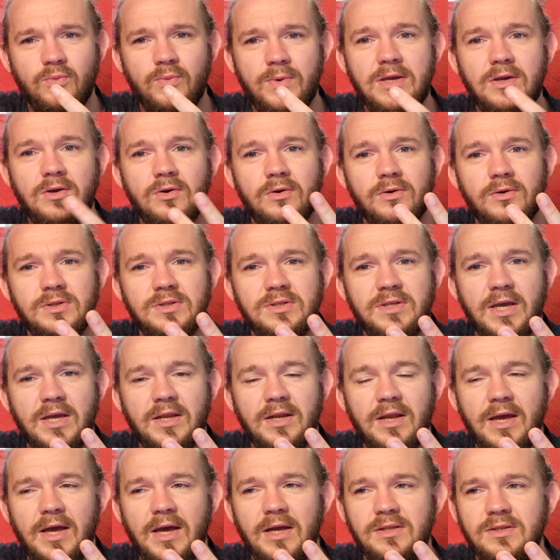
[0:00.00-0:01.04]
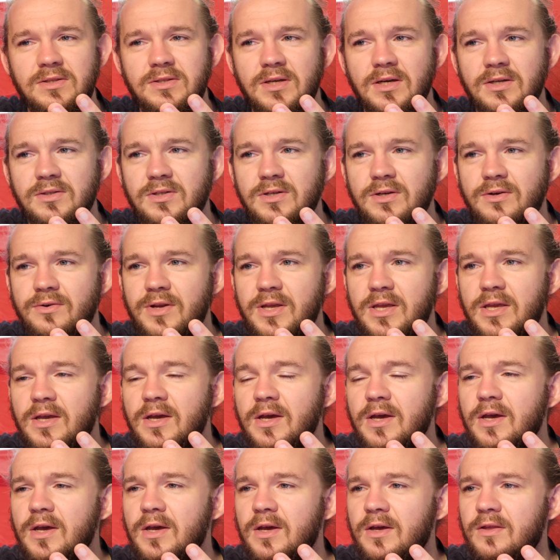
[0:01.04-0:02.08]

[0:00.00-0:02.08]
the wheat content, and to a degree